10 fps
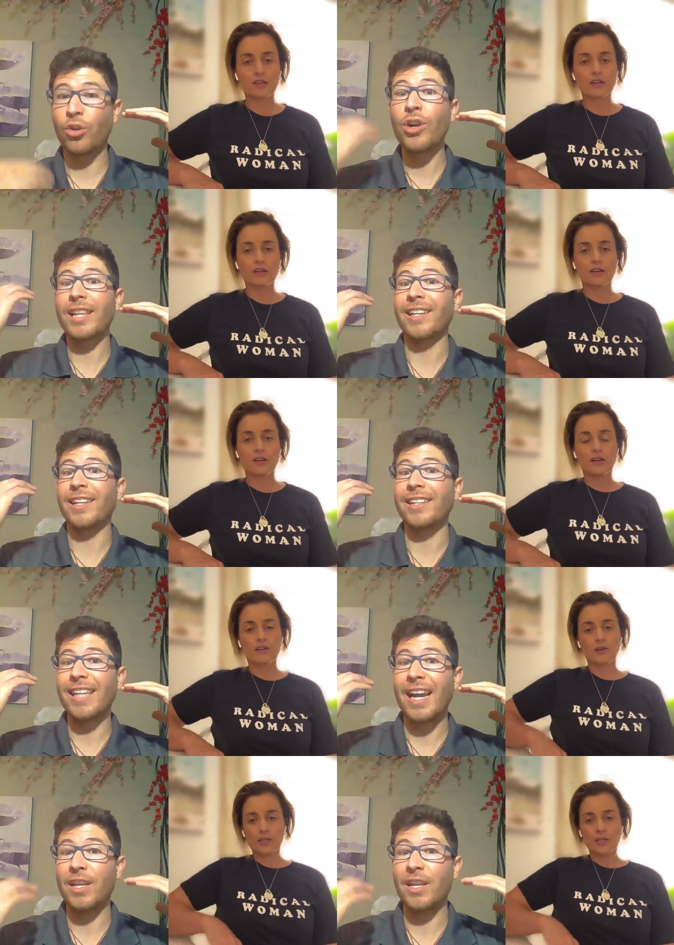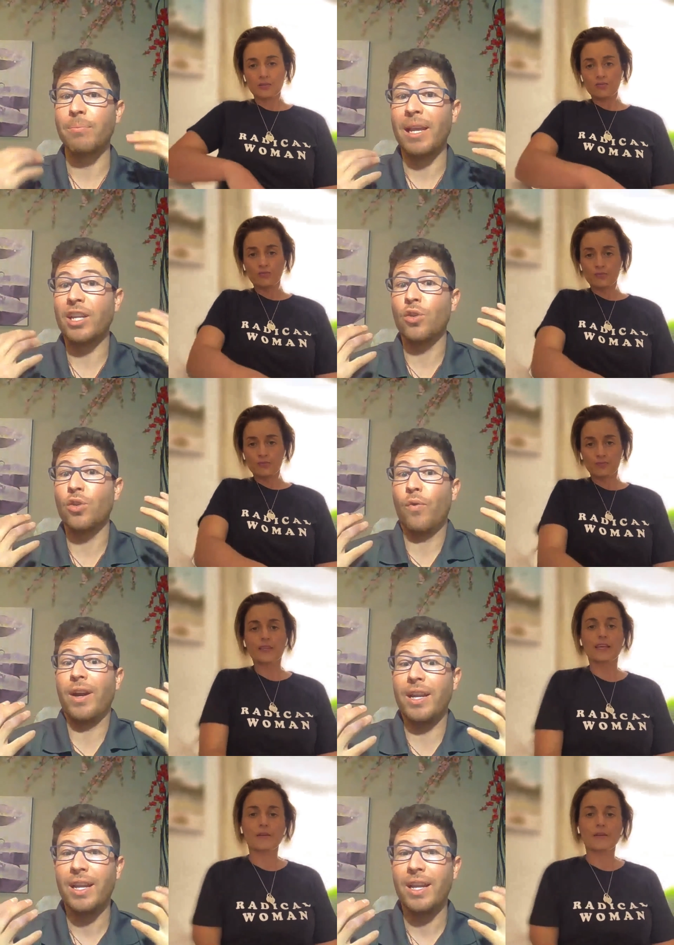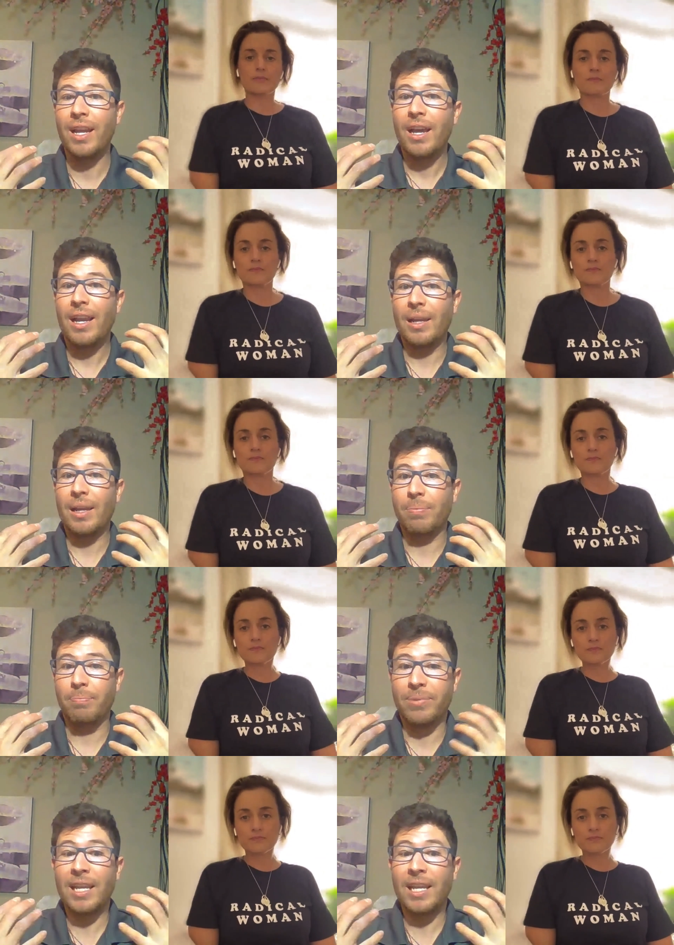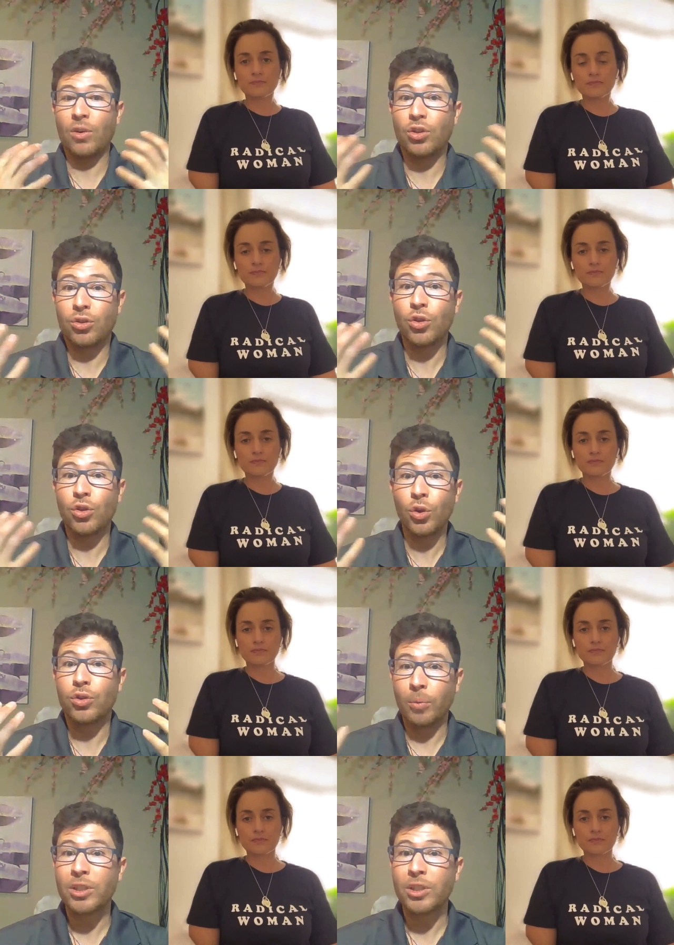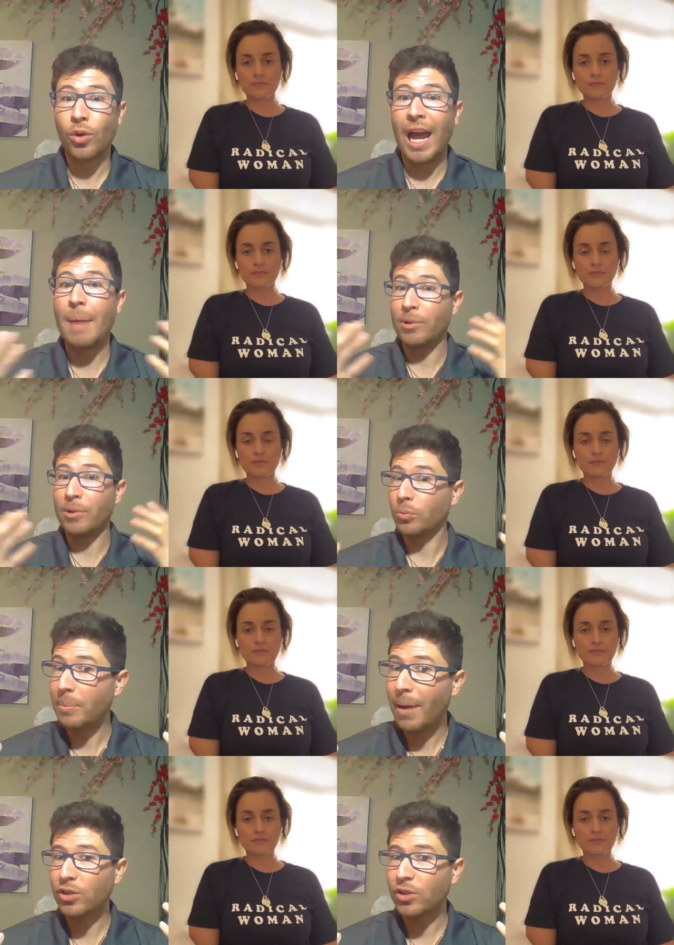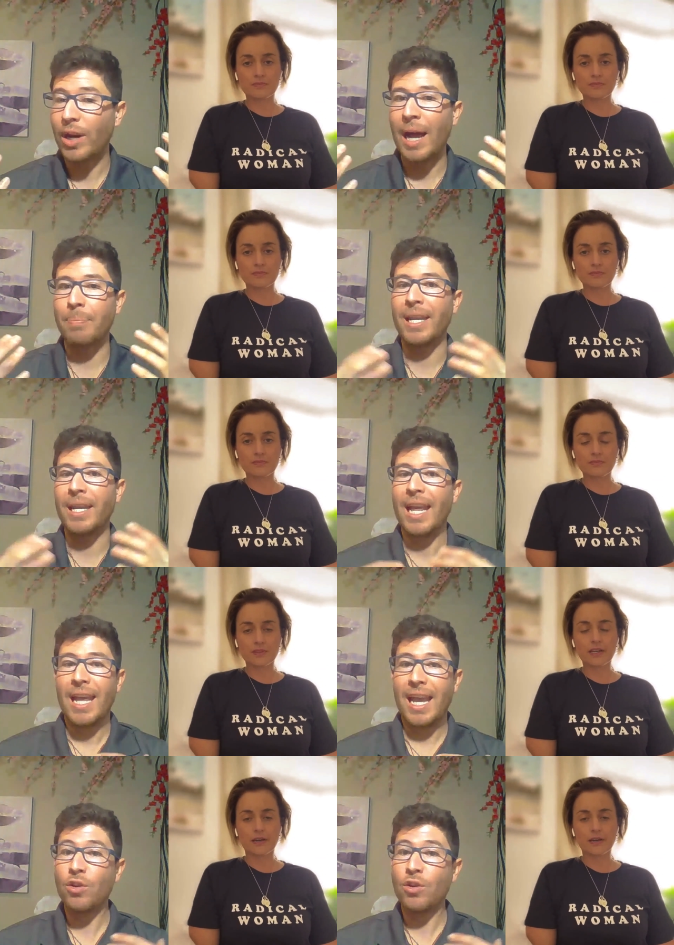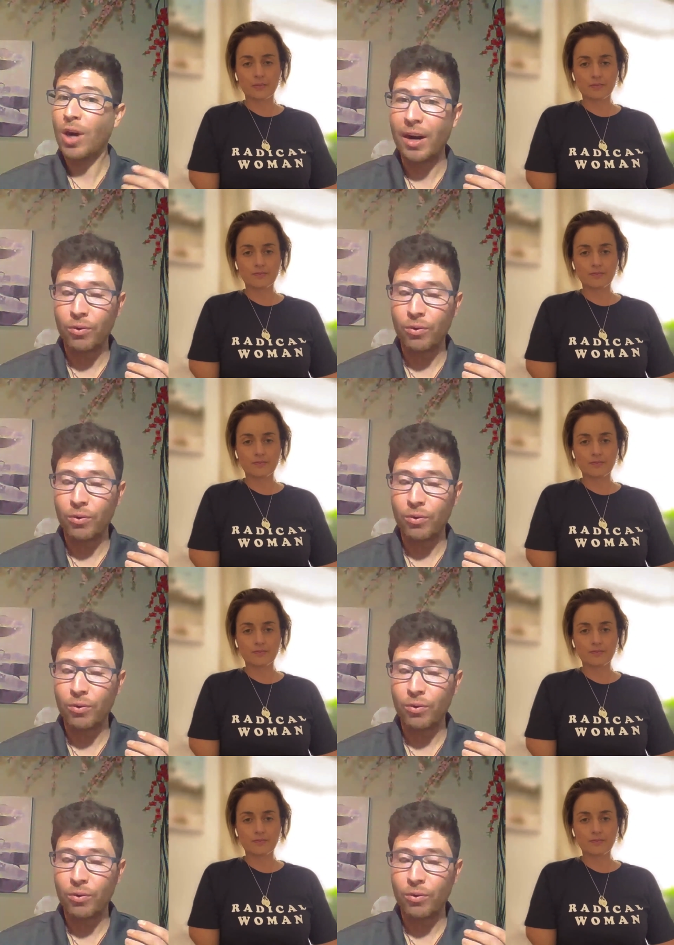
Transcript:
Speaker 1: creates anxiety, making you very yeah. like thinking, shoot, something's gonna happen, something bad's gonna happen. Yeah. Your